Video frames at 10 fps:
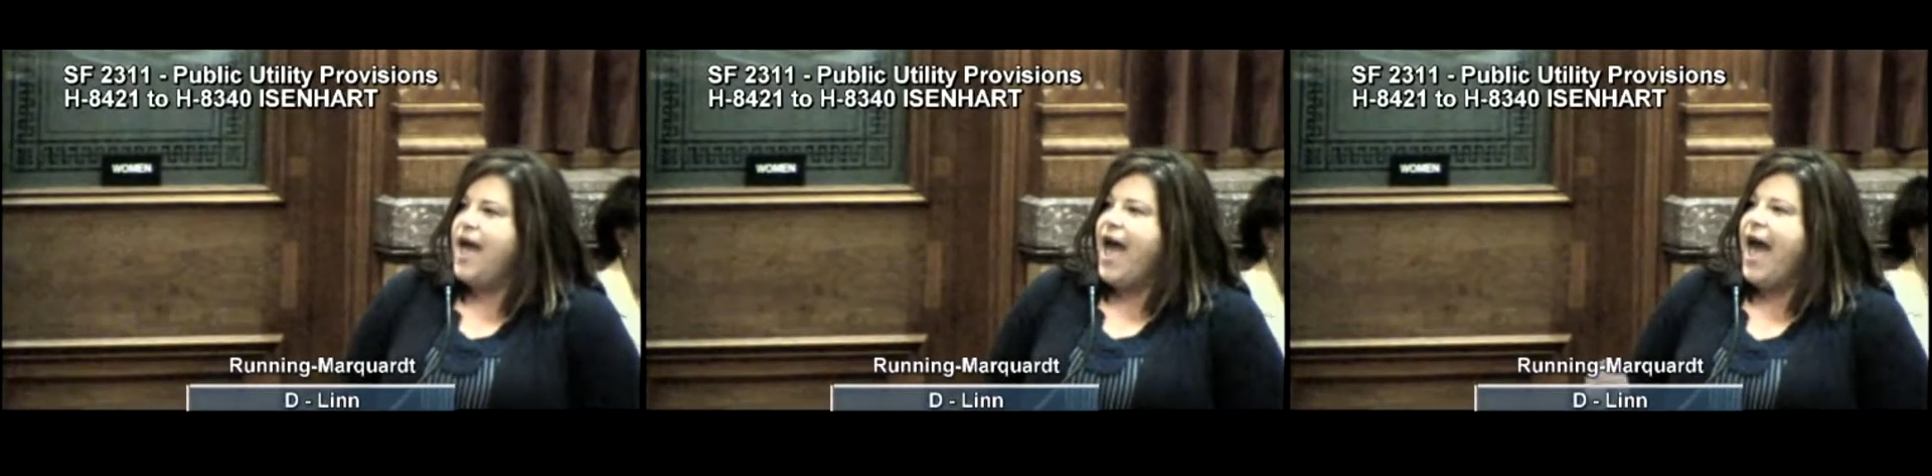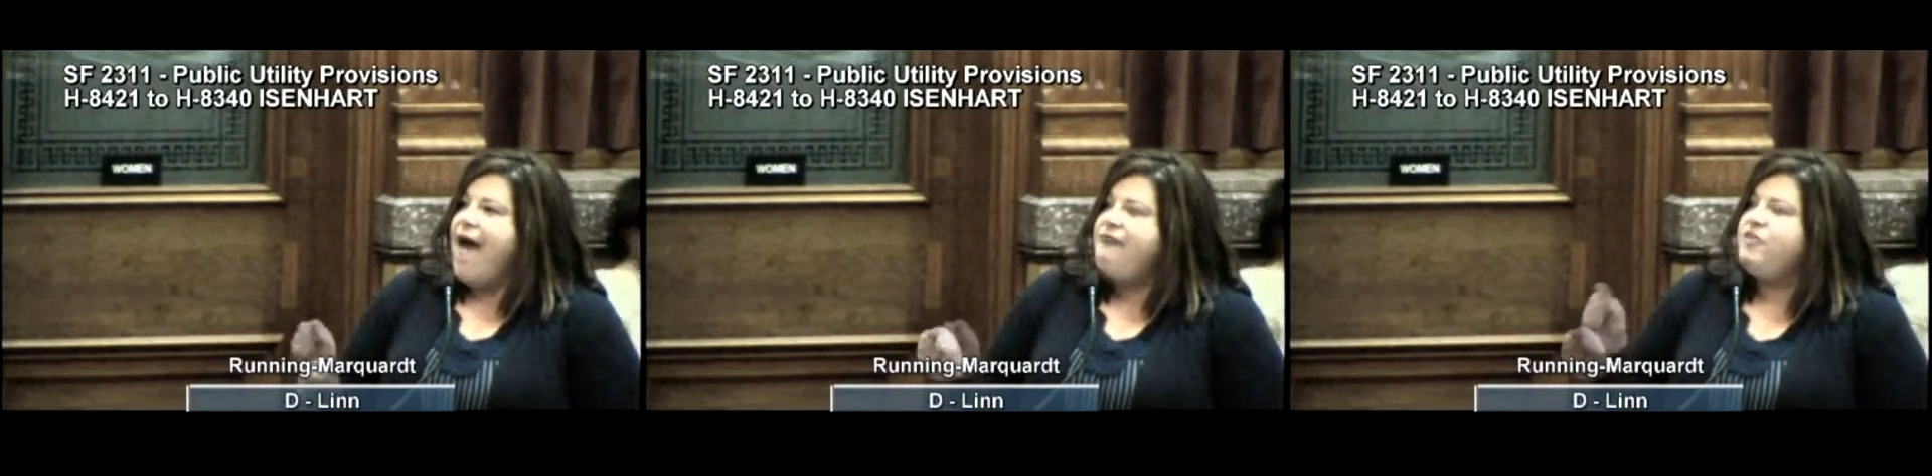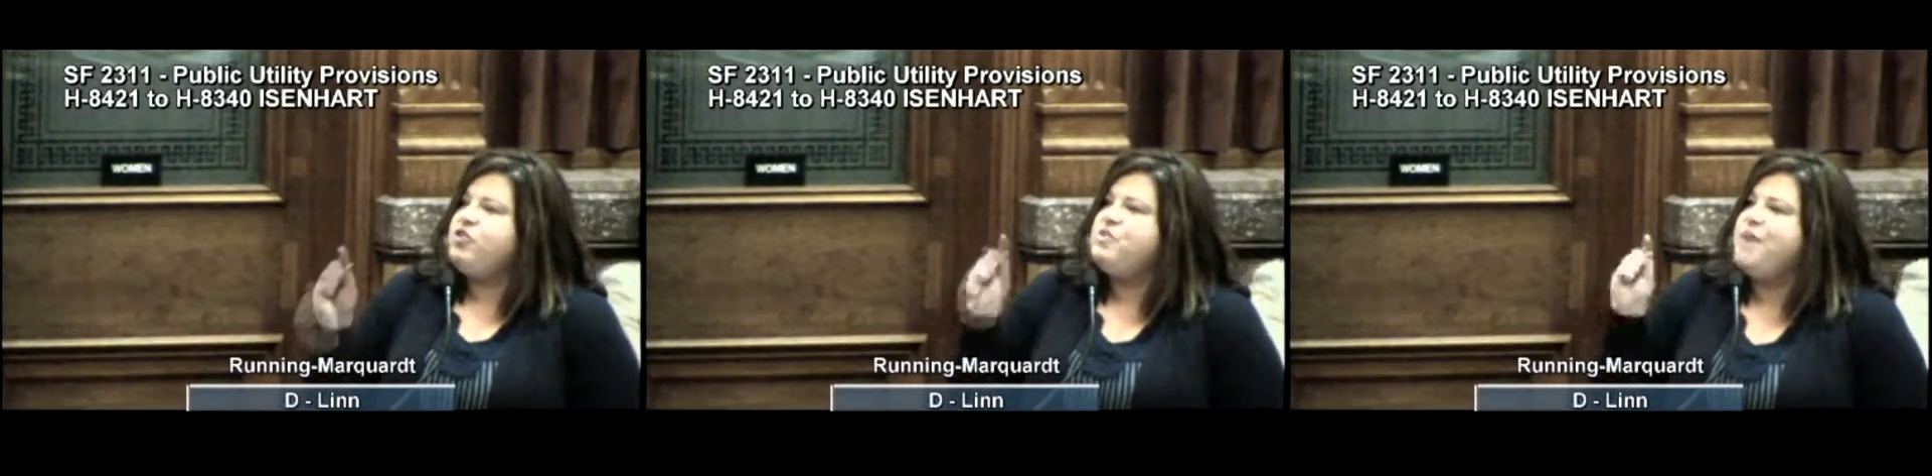Have
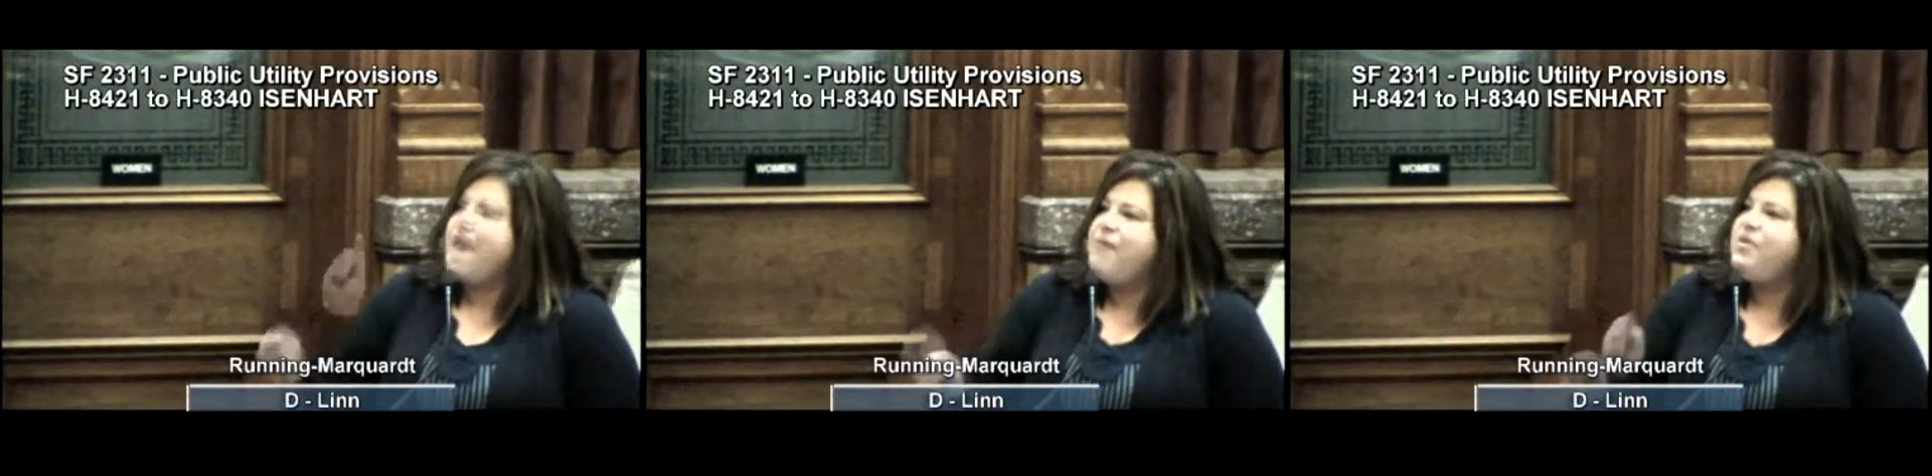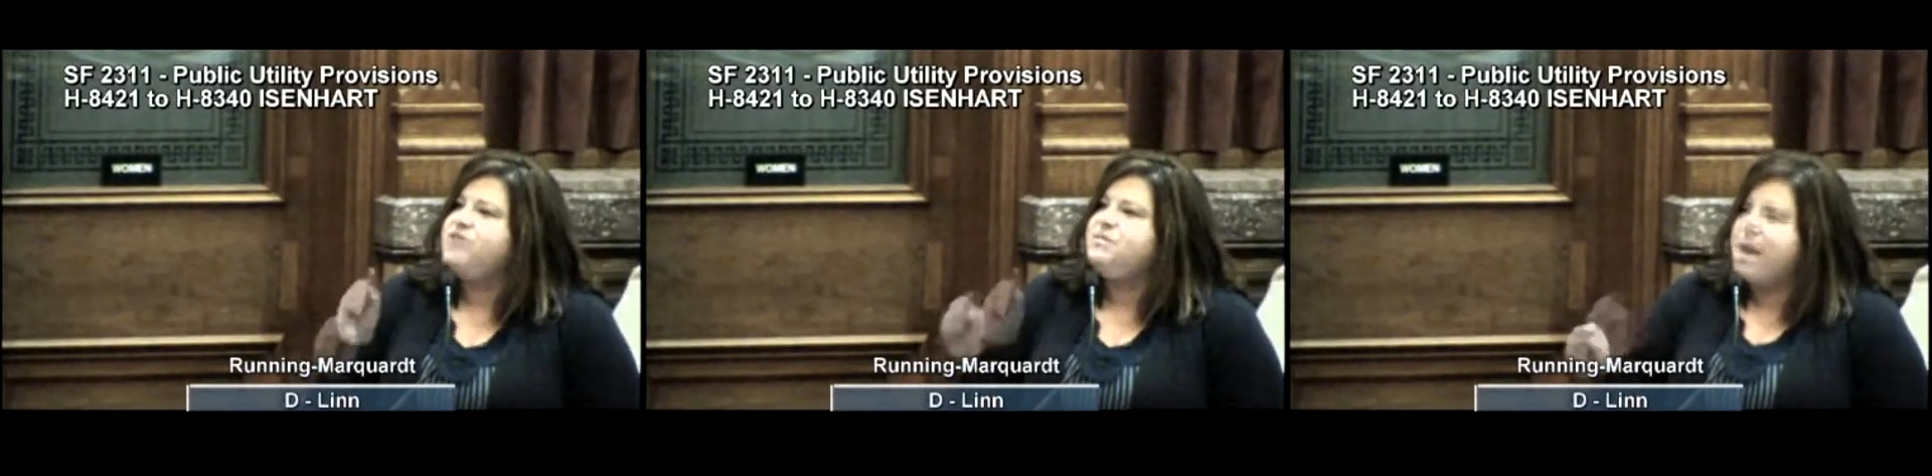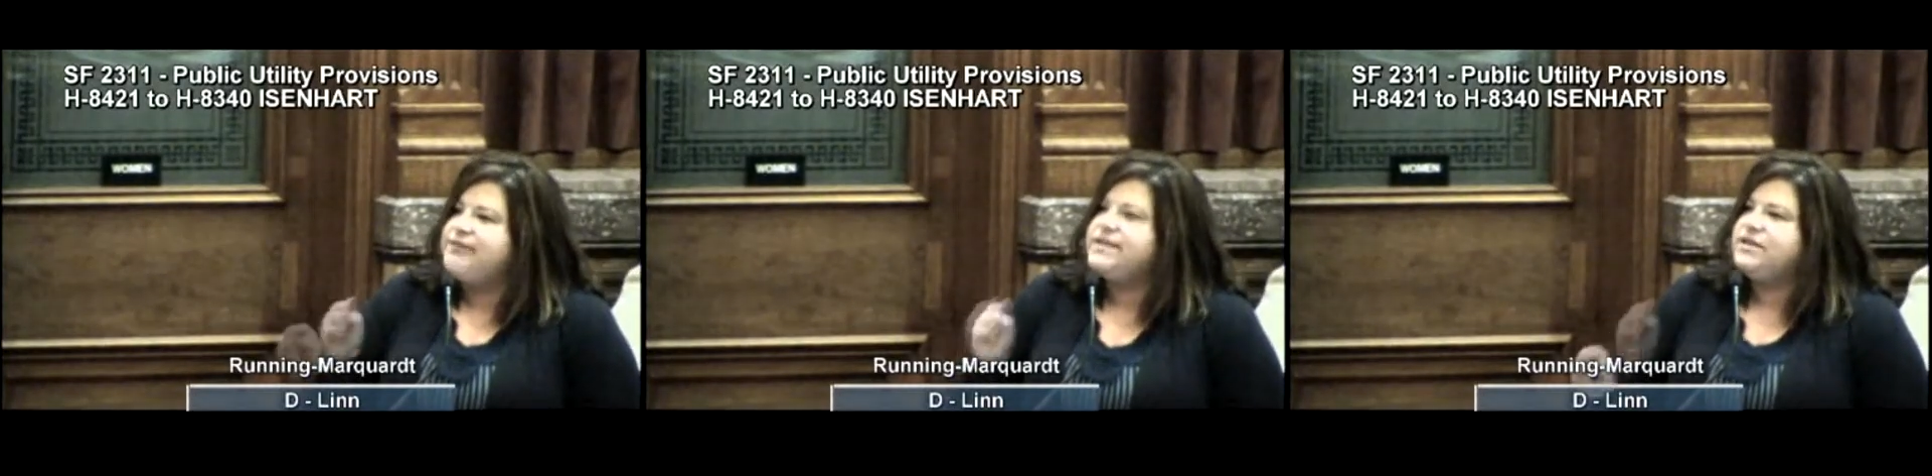your people's
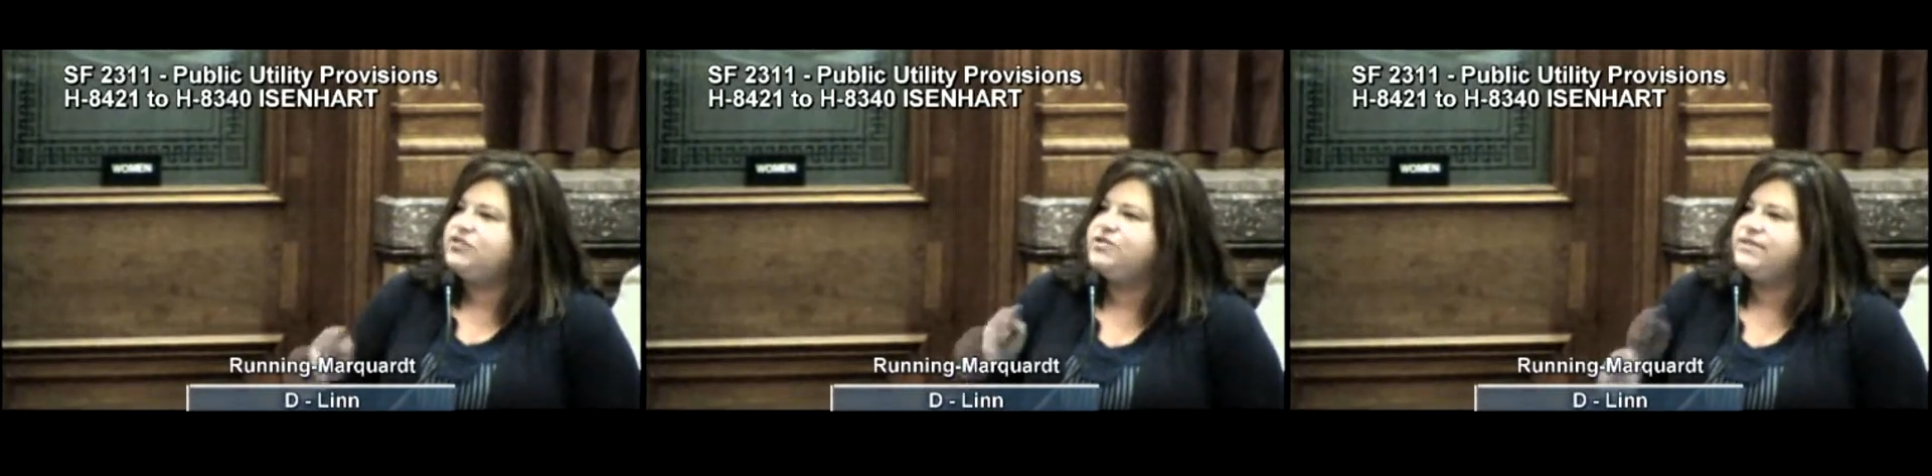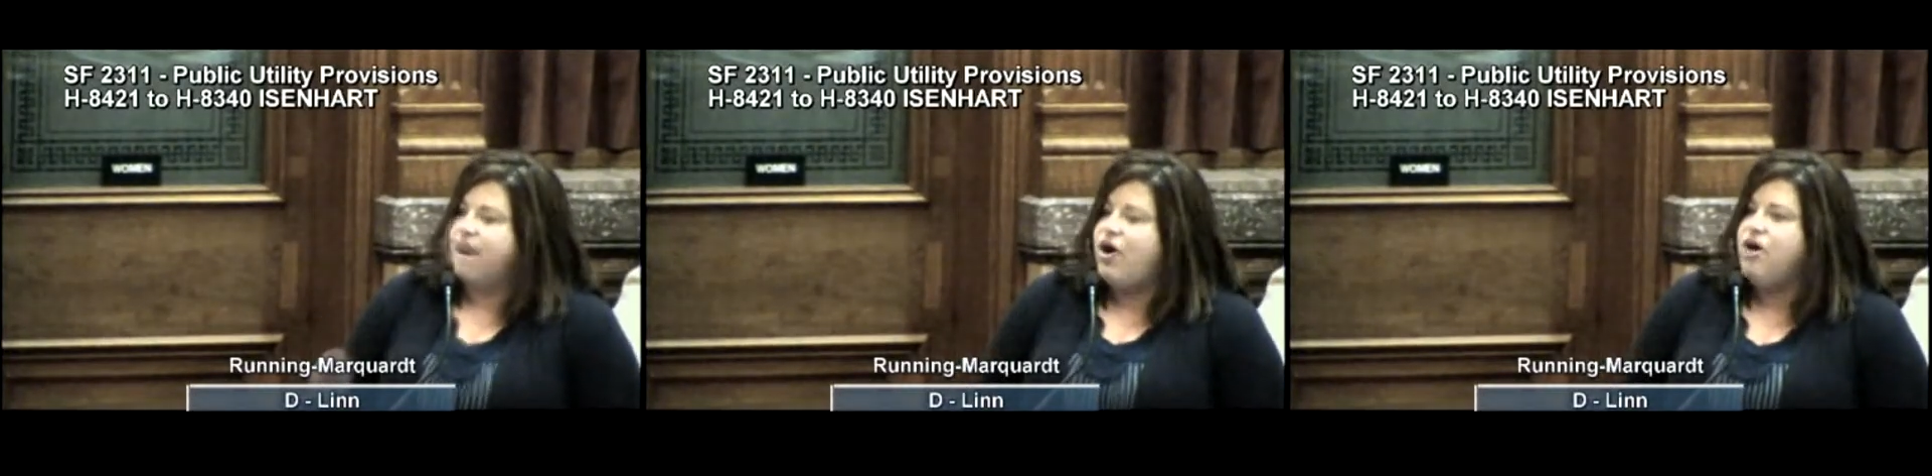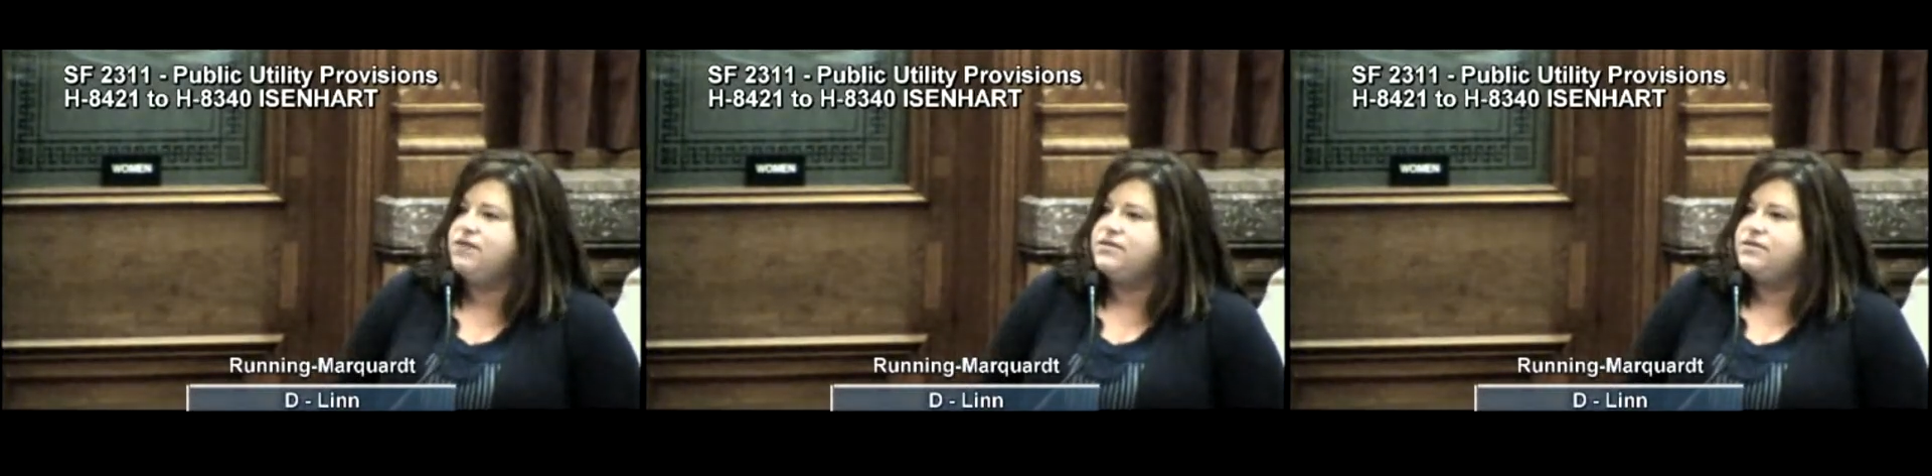best interests at
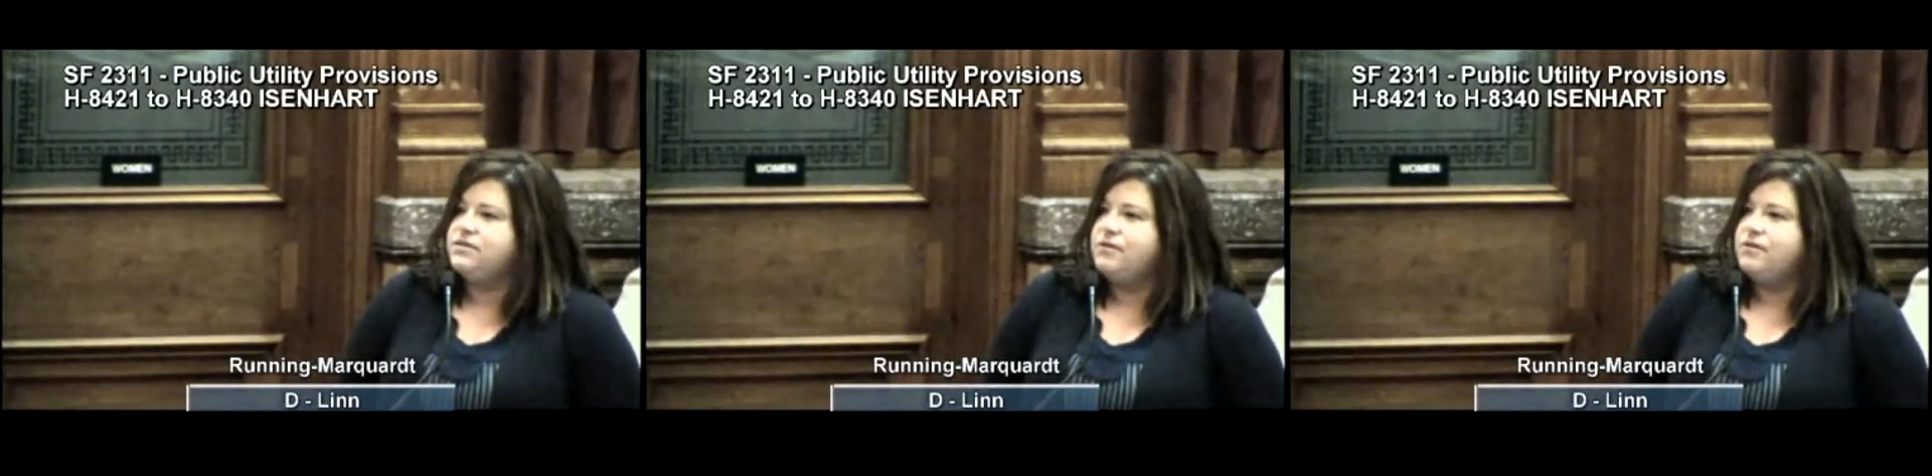heart.